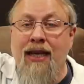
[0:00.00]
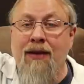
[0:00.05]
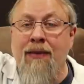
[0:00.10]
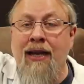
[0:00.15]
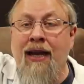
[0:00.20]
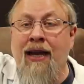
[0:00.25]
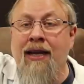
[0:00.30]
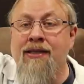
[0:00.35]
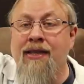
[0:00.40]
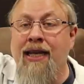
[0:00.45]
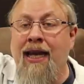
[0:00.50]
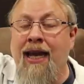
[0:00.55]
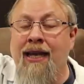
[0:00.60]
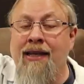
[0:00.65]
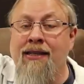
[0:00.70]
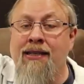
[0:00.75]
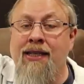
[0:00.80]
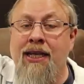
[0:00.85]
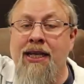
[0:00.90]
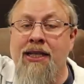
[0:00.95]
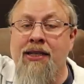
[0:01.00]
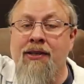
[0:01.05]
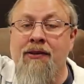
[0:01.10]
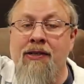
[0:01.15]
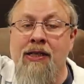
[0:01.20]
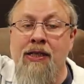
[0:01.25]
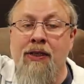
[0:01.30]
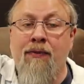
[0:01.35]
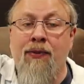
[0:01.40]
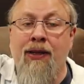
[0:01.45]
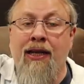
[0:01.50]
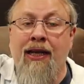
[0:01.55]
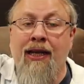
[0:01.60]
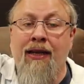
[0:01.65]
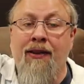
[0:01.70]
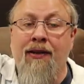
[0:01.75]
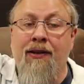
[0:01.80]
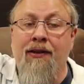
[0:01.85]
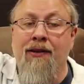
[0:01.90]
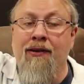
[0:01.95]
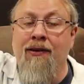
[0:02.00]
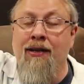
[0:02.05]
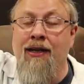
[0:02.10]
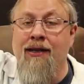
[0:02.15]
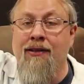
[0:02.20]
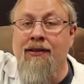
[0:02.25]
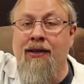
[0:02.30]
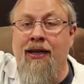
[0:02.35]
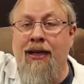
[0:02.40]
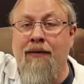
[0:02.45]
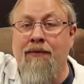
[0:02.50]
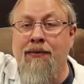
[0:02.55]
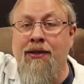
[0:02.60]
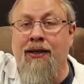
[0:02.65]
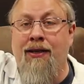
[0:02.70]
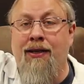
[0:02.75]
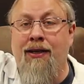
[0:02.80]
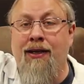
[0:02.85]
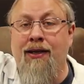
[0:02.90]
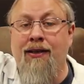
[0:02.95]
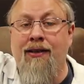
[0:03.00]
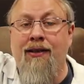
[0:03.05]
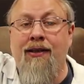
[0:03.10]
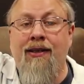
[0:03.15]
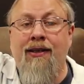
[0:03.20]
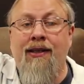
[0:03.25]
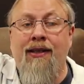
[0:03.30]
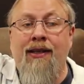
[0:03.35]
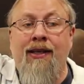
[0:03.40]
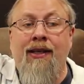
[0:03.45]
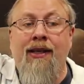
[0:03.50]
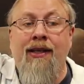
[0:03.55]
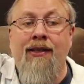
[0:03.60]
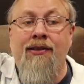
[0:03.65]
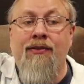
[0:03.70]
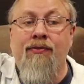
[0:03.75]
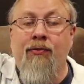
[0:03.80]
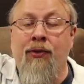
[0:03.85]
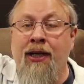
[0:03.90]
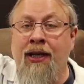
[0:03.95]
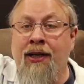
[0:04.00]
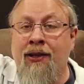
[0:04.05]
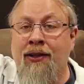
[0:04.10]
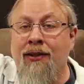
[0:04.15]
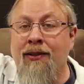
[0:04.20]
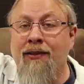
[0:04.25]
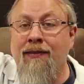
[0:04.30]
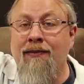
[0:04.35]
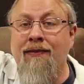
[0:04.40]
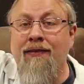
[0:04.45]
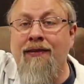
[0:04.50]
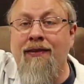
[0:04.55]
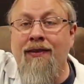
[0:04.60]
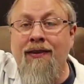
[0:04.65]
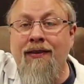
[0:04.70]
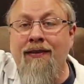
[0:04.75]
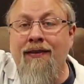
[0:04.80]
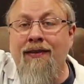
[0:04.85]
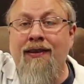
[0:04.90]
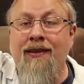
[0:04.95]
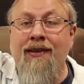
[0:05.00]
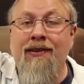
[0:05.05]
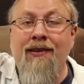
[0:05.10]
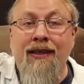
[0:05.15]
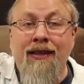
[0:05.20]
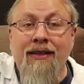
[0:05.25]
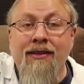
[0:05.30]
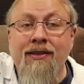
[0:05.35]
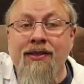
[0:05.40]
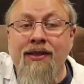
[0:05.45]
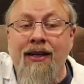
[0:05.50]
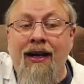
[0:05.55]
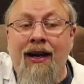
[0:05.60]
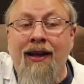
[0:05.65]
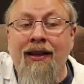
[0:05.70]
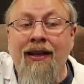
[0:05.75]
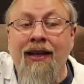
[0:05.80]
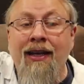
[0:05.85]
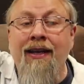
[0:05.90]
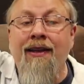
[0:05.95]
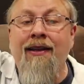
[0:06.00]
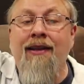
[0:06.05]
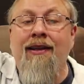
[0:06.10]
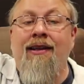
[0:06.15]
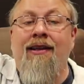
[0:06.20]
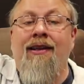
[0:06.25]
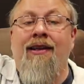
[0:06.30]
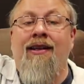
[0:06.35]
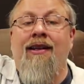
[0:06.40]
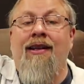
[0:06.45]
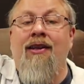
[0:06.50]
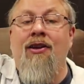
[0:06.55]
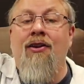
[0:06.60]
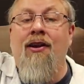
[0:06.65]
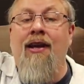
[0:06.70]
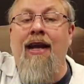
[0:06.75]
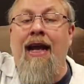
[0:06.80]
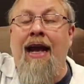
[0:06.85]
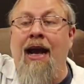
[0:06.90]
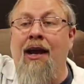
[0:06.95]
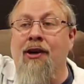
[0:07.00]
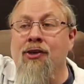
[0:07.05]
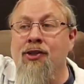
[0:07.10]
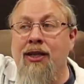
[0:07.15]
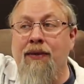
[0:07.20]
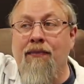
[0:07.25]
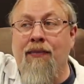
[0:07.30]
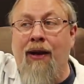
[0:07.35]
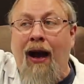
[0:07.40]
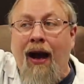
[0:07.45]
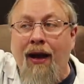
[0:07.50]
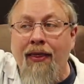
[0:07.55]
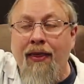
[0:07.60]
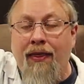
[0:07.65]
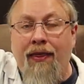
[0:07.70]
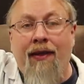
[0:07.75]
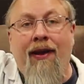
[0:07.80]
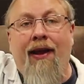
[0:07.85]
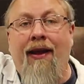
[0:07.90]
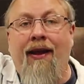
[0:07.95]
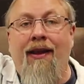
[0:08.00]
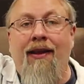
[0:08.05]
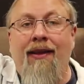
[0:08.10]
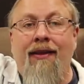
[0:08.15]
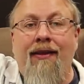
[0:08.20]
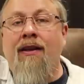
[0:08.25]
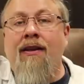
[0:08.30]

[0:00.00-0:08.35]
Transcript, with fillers: That makes the A C two hundred P the current top dog. It's real, it's solid, you can actually buy the thing.